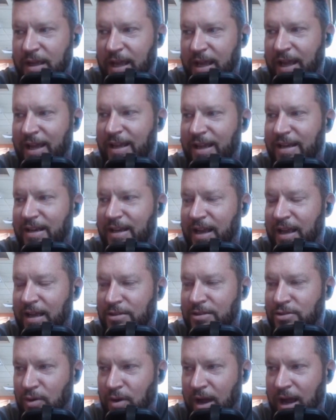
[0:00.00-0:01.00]
And
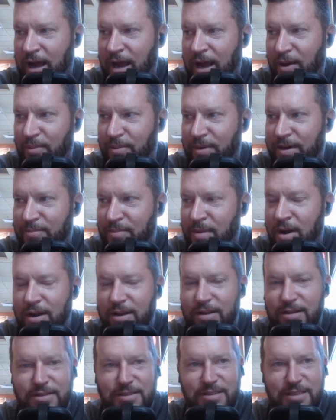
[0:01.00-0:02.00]
so how many
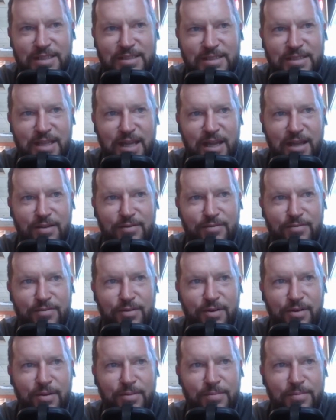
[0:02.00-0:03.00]
miles is that
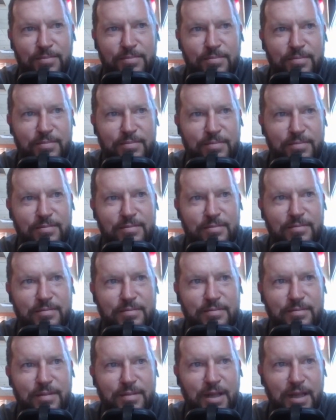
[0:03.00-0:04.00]
from
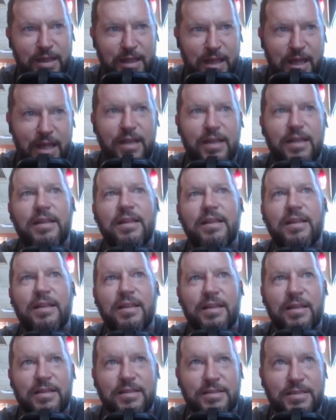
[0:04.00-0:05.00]
like that
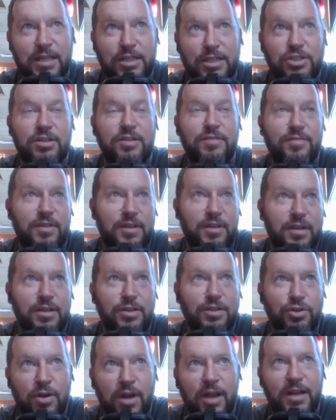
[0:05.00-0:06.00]
section of
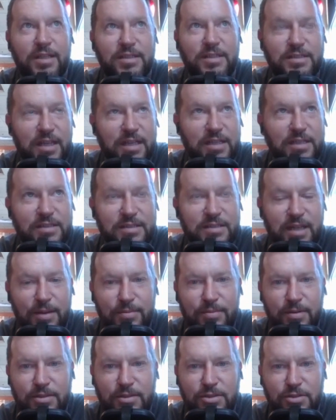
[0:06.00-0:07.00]
the United States
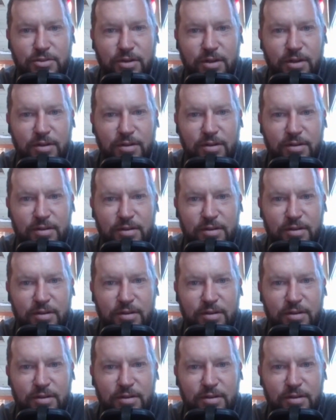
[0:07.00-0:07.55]
Appalachian Trail?